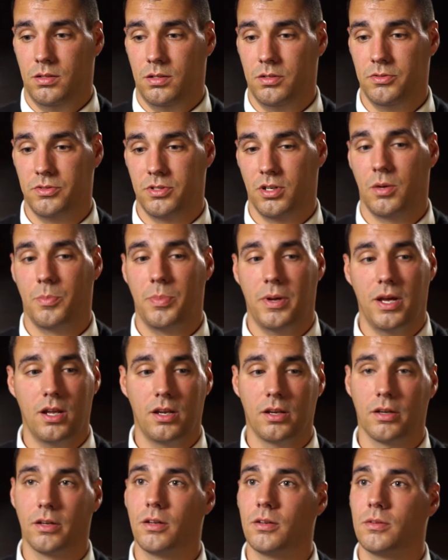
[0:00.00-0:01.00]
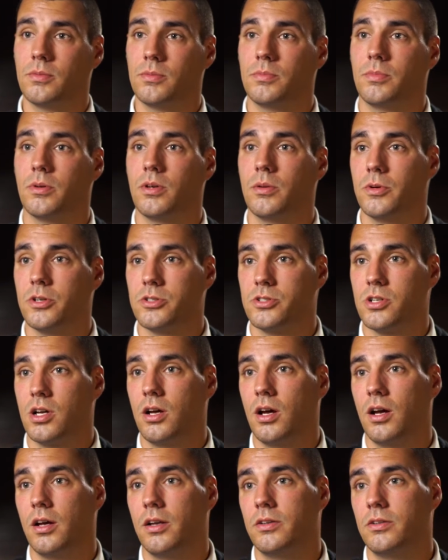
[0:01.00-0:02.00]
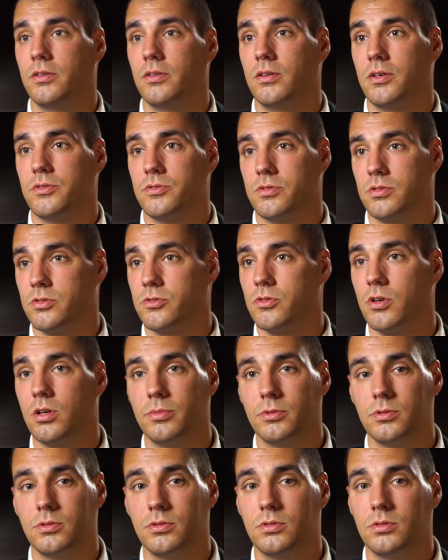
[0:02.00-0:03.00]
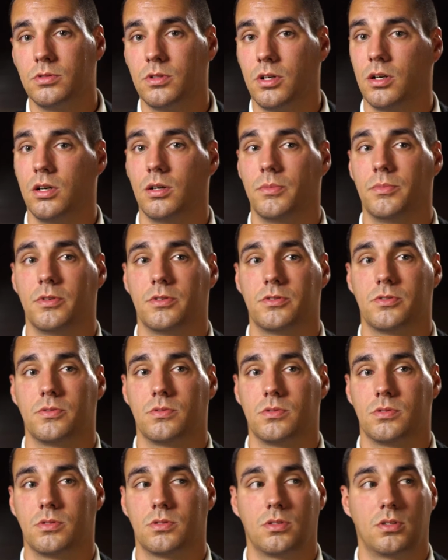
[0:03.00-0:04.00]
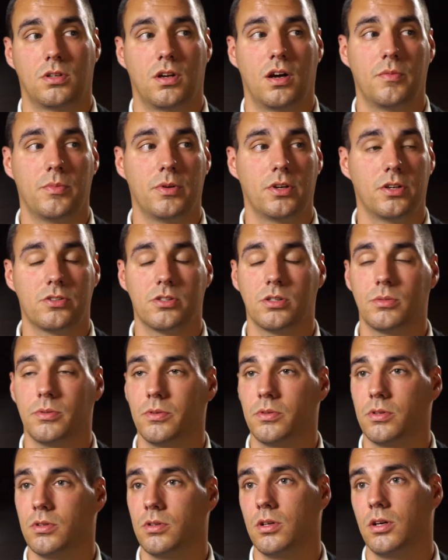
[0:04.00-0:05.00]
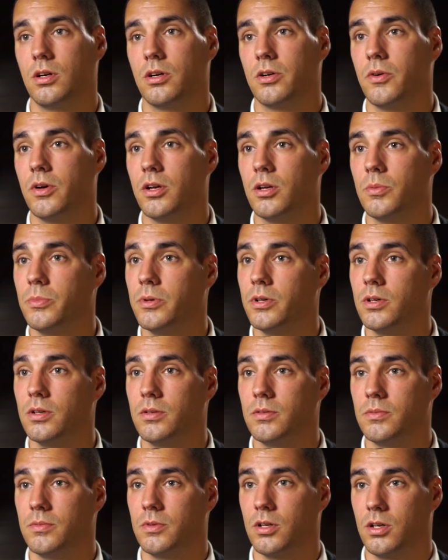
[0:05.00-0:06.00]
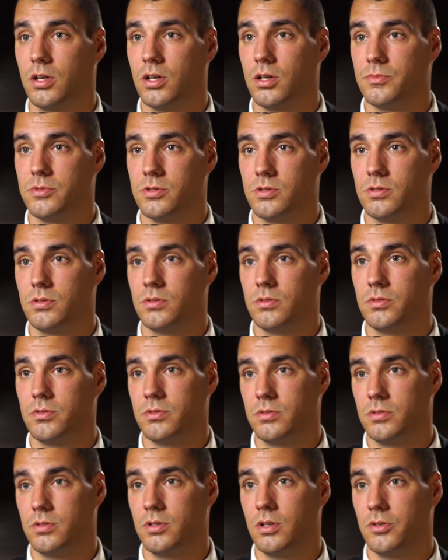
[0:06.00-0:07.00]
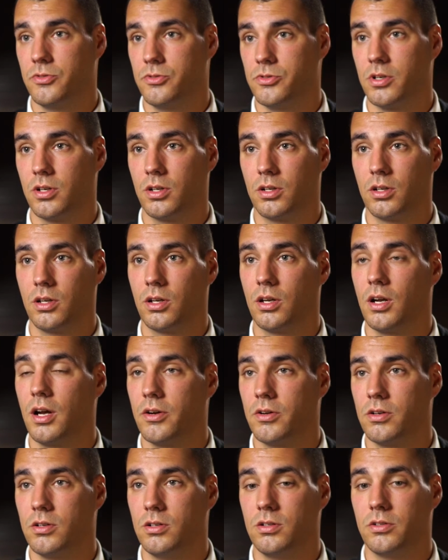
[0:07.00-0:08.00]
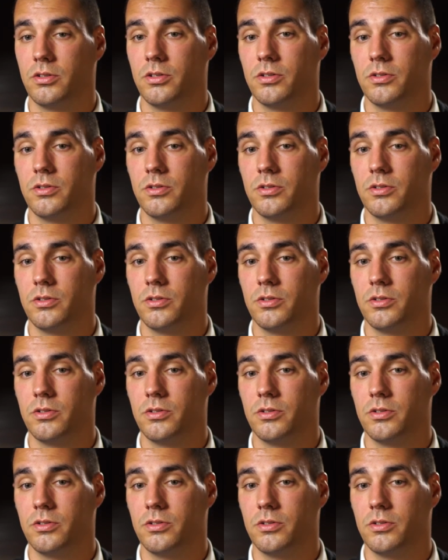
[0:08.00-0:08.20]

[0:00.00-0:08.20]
was like a panic, pretty much. I knew I was in trouble. I've been in trouble with the law quite a bit when it comes to, drinking and alcohol